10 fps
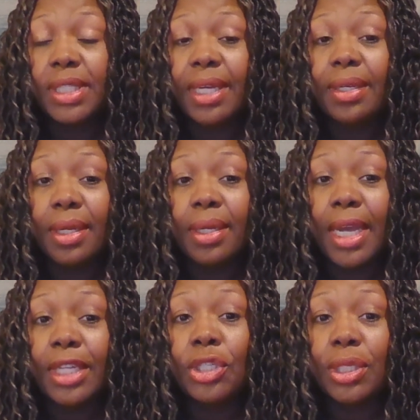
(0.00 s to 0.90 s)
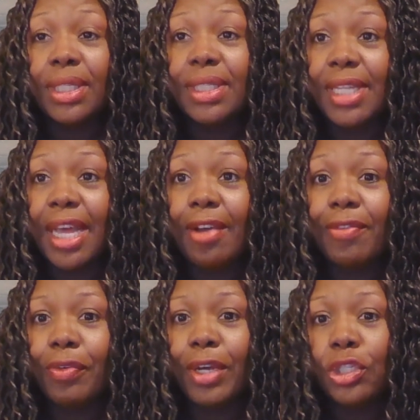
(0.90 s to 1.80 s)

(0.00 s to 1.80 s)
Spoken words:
technologically savvy, right?